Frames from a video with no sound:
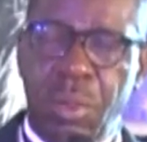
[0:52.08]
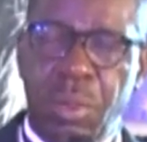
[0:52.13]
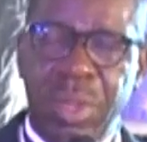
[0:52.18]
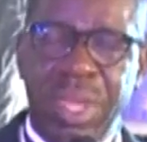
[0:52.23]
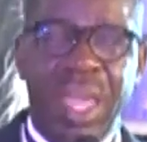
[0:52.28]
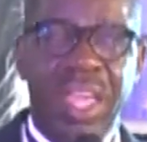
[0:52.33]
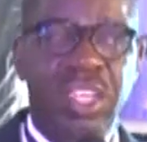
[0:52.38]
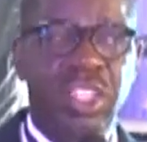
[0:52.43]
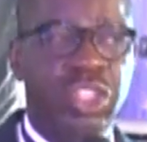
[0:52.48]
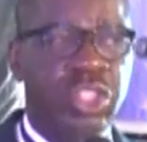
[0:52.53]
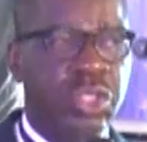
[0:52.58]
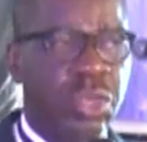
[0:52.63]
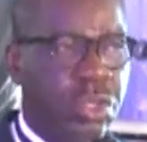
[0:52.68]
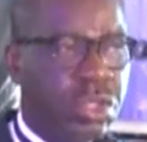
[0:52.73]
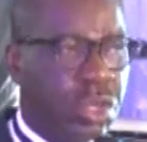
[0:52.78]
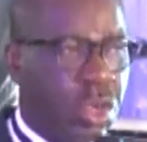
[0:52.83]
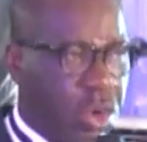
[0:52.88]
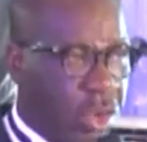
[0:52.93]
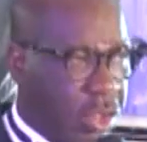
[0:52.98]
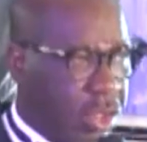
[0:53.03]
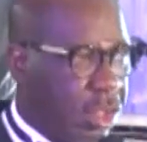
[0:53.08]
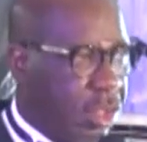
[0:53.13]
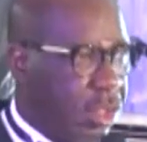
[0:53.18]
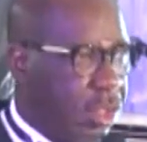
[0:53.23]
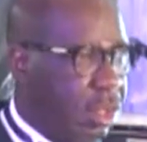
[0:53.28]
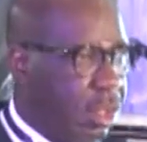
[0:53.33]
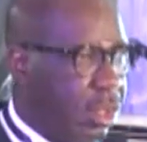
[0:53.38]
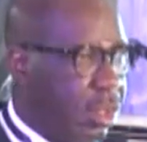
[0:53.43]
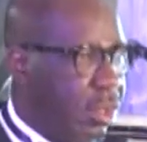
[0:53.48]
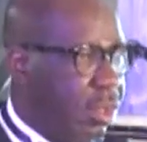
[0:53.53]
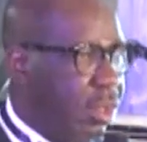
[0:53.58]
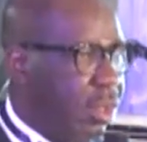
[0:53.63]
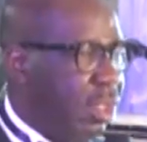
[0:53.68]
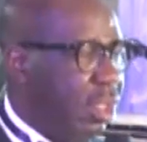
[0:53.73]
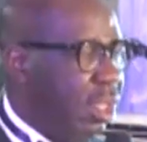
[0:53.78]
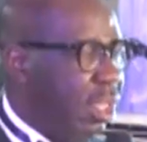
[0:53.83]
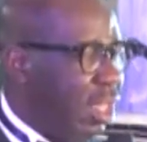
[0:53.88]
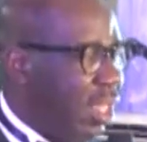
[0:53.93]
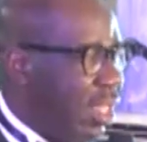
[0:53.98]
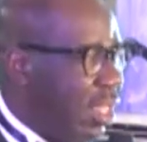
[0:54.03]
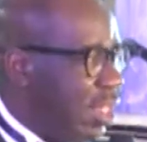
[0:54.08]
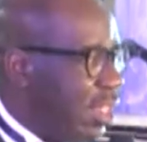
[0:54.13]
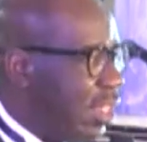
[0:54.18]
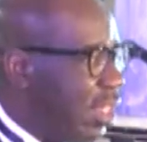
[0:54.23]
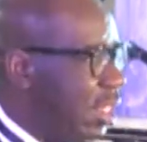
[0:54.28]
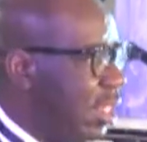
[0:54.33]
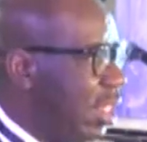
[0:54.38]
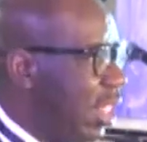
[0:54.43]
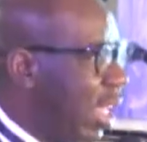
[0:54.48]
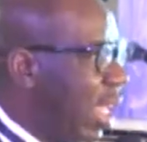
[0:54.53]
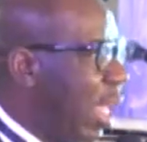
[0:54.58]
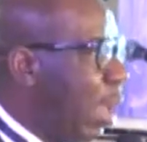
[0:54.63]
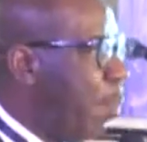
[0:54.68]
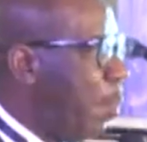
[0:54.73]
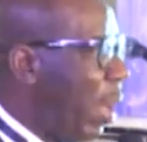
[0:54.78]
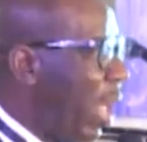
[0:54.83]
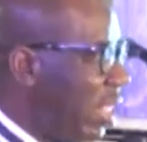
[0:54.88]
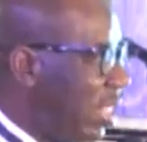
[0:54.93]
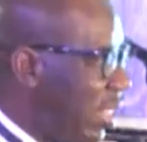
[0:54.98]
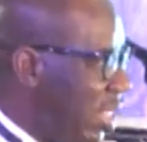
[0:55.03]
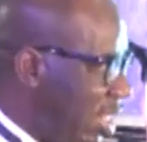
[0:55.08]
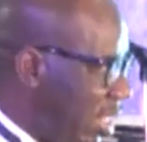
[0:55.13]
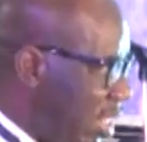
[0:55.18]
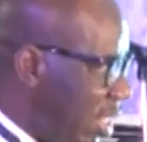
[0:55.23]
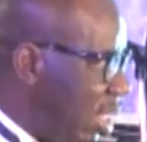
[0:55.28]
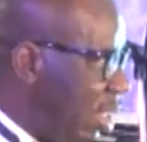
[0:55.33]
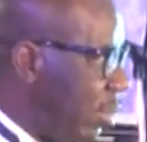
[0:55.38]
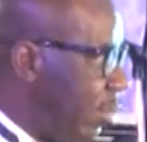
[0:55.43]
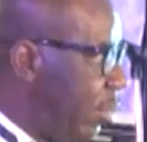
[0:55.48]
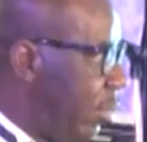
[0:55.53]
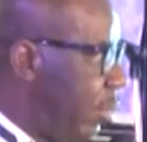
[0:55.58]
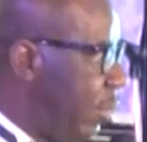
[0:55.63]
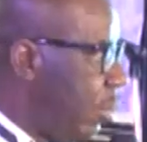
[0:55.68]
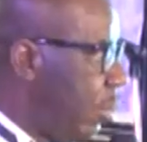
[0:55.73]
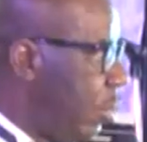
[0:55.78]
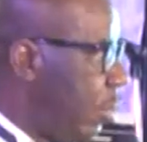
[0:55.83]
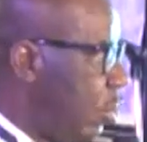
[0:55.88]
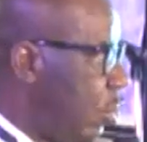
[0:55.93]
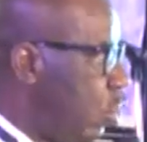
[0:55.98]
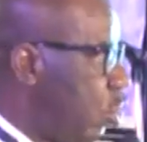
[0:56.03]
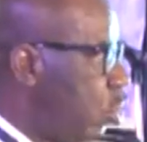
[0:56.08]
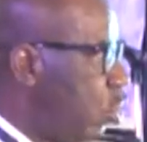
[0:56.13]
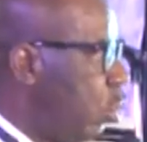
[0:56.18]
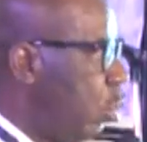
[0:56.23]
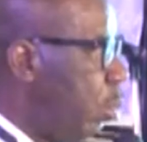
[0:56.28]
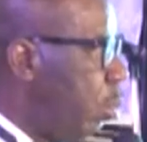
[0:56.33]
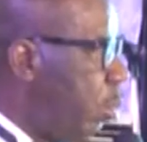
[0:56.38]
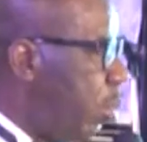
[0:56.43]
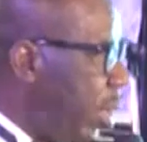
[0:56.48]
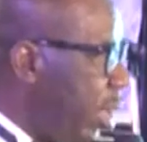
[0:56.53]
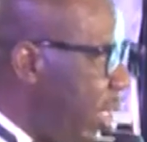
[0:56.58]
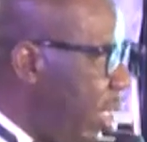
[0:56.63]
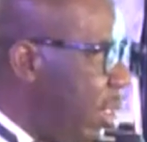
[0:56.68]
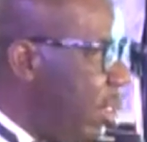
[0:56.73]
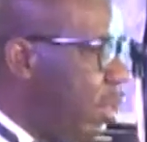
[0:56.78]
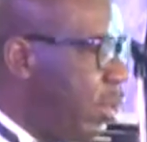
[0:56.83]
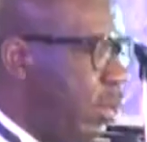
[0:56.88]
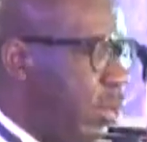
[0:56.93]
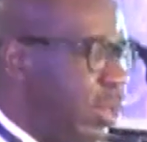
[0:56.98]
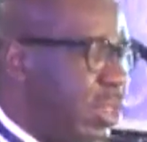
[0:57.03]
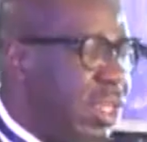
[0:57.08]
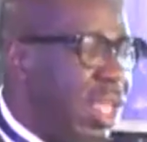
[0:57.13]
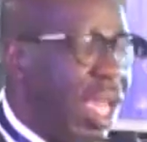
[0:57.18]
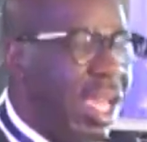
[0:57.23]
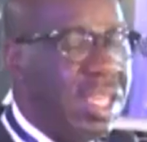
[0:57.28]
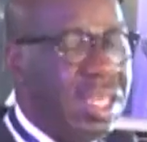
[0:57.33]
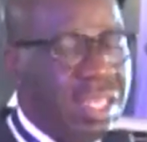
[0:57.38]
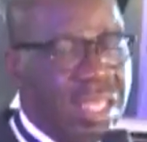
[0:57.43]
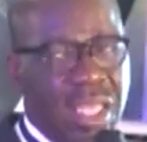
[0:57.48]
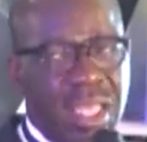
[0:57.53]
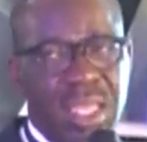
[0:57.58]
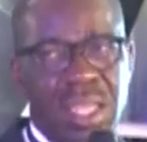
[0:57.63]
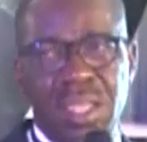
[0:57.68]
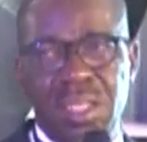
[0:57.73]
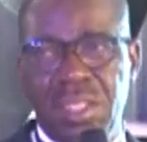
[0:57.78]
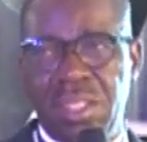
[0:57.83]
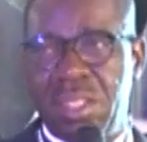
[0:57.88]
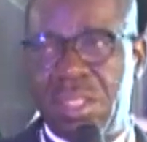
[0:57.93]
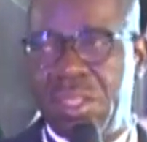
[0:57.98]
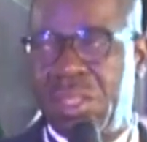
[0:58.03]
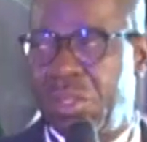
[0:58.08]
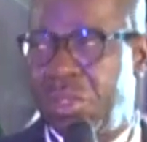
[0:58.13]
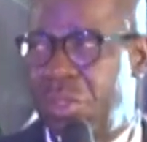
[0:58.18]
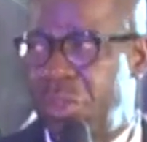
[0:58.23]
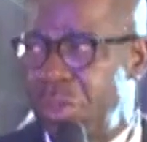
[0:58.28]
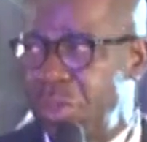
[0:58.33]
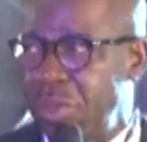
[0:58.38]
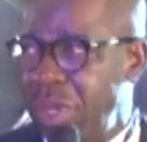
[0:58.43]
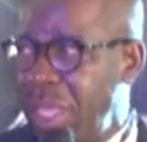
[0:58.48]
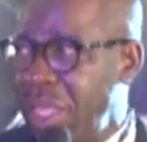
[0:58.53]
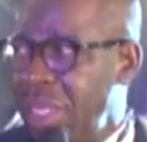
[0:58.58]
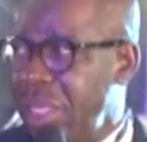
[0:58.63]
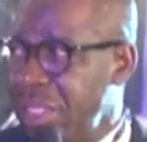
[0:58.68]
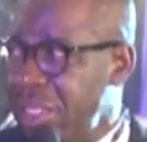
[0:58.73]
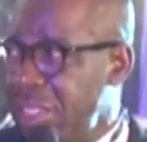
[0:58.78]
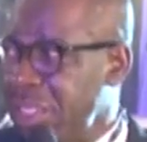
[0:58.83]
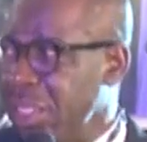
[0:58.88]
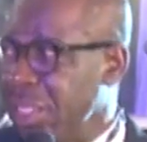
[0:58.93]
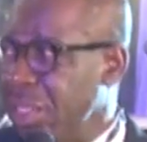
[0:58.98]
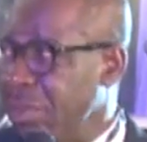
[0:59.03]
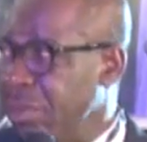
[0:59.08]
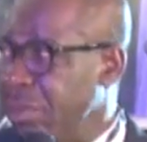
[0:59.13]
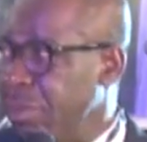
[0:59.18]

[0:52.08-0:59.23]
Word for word: we are short on is the capacity to bring those ideas to reality.